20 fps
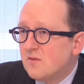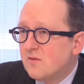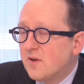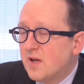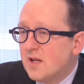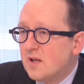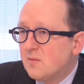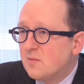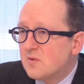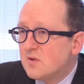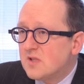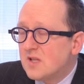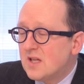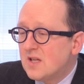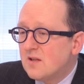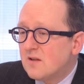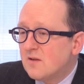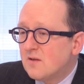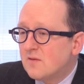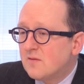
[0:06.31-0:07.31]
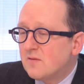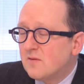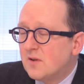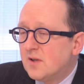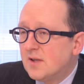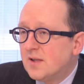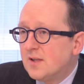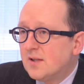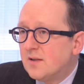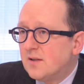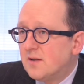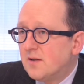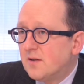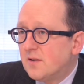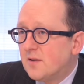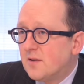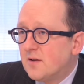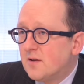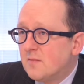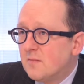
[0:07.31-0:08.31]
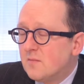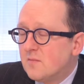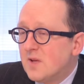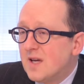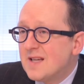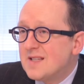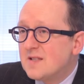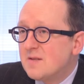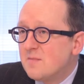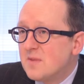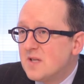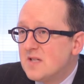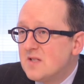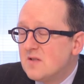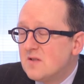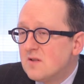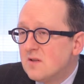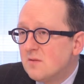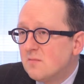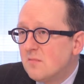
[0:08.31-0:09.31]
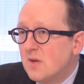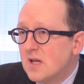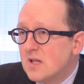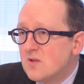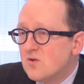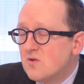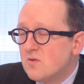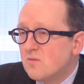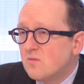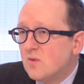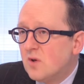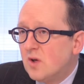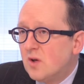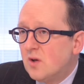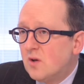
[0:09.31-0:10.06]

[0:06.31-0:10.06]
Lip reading: or 80% of the SMEs in Belgium